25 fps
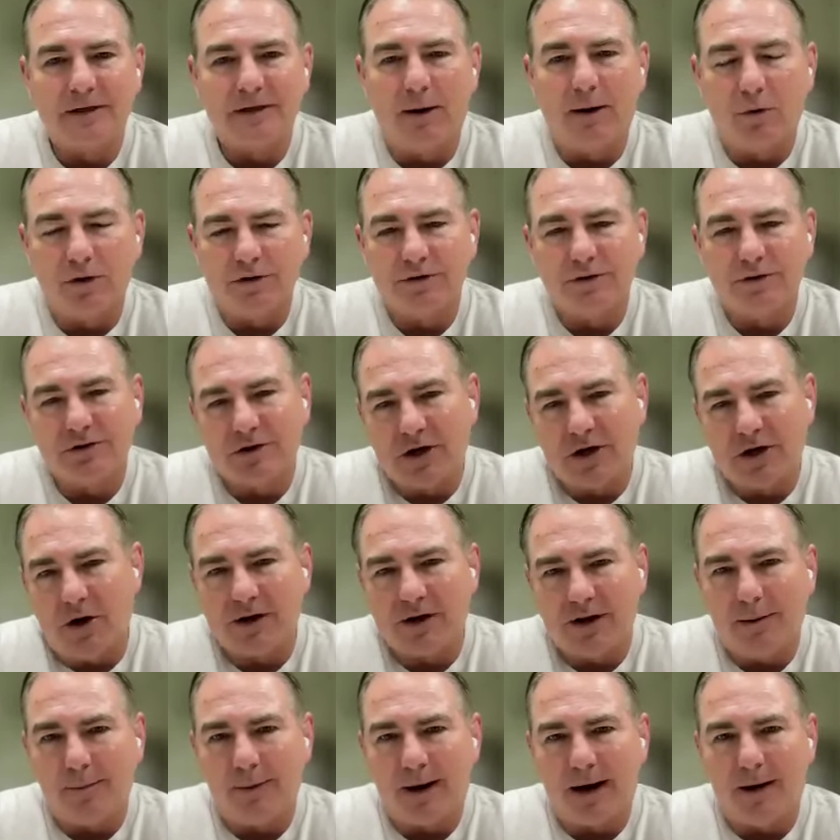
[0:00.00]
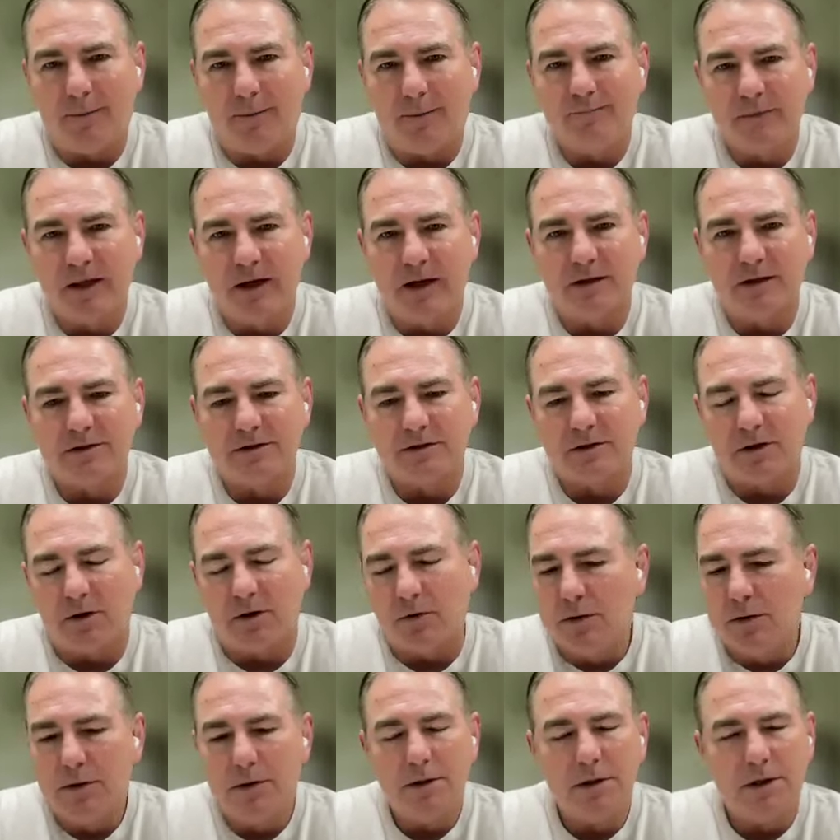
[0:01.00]
It's not what you're talking about,
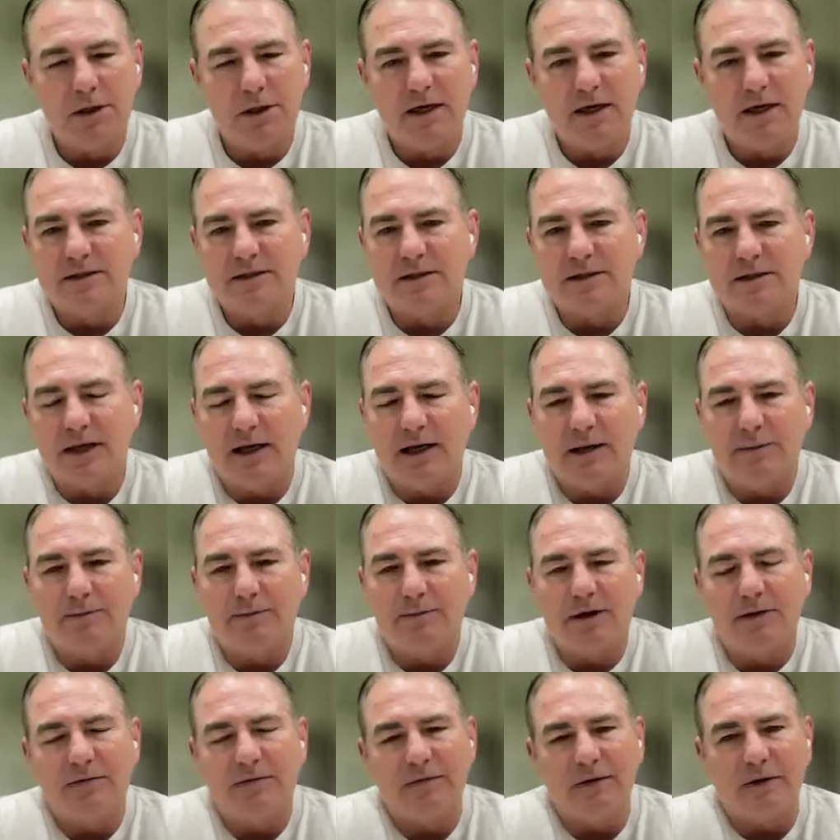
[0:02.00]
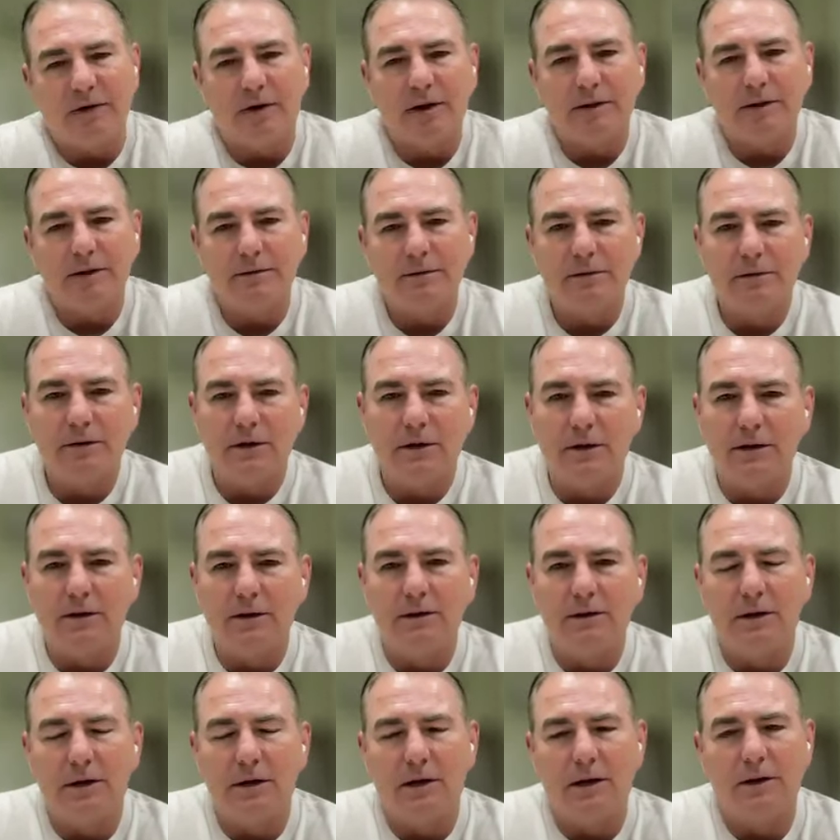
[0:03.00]
and so kids see it, they feel it,
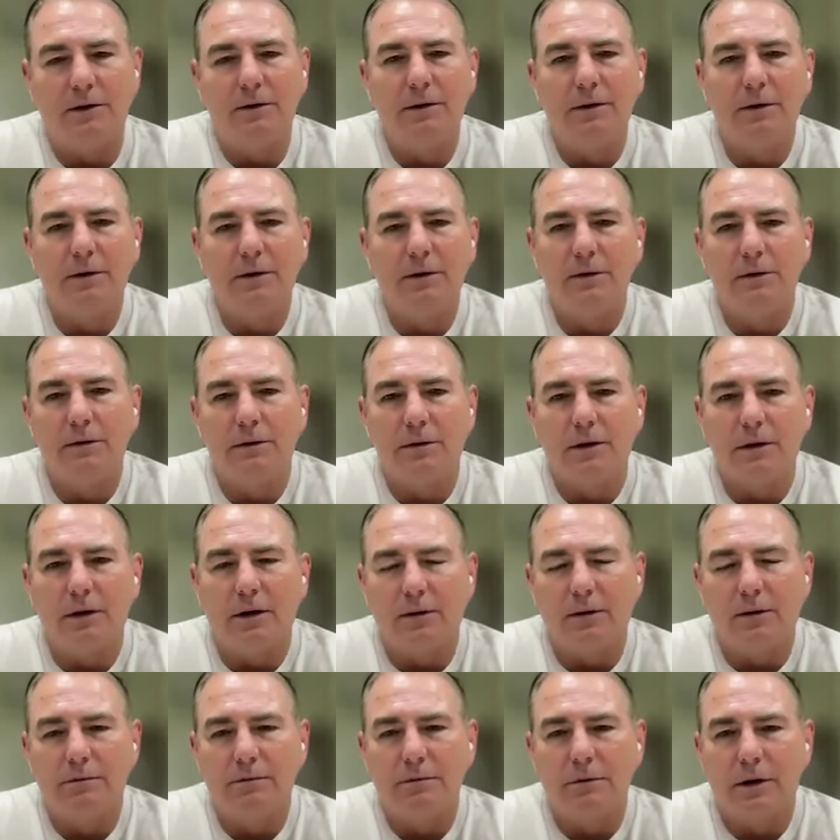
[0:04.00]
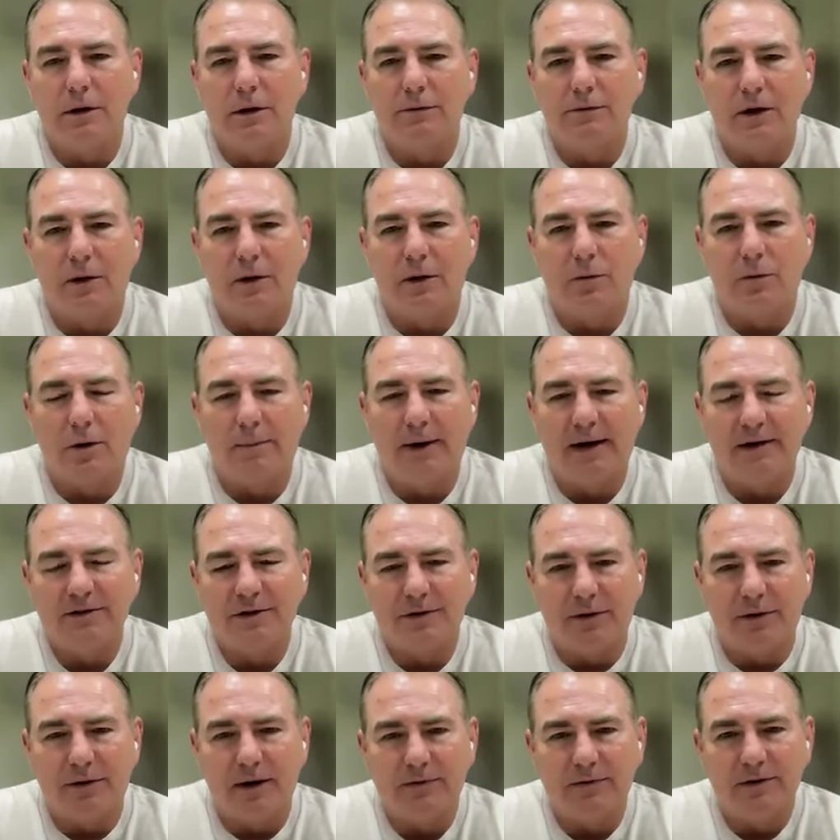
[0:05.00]
and uh, you know, I think one
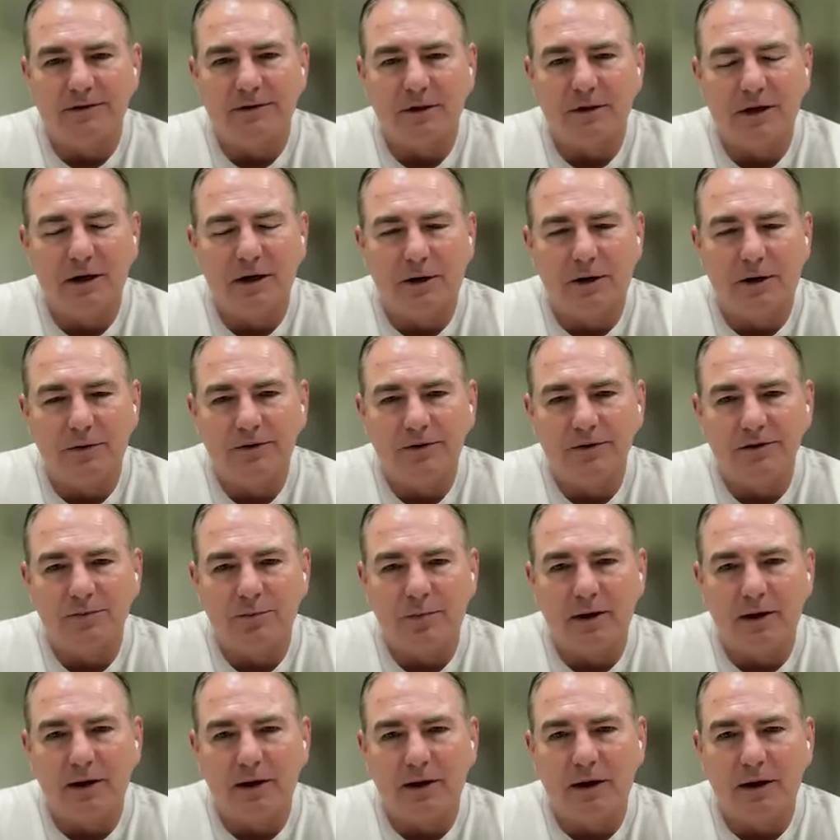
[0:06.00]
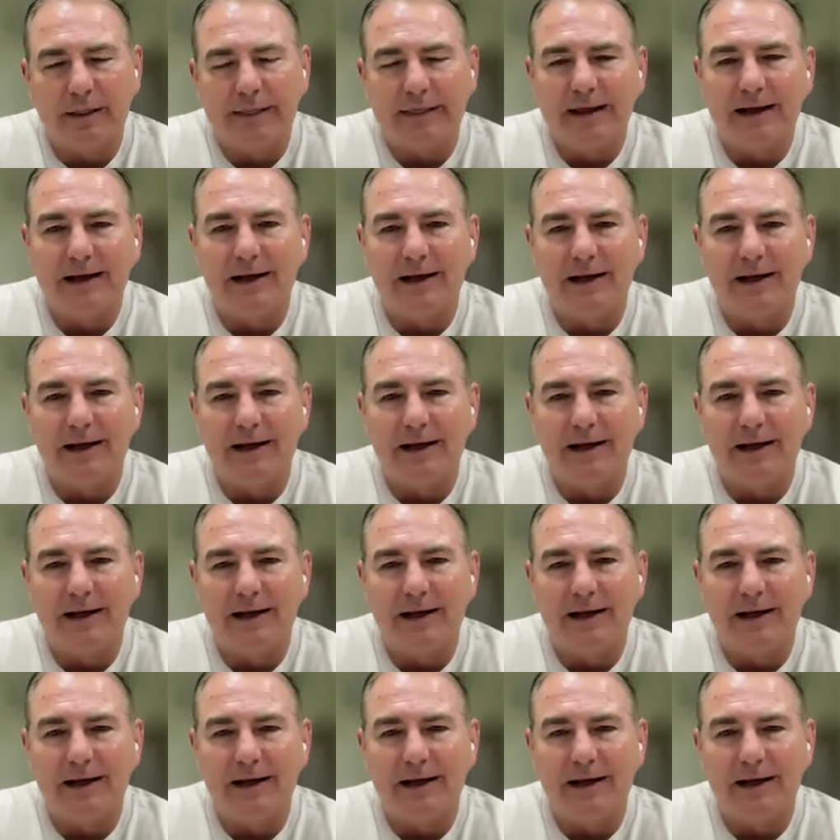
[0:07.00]
of my strengths as a coach is being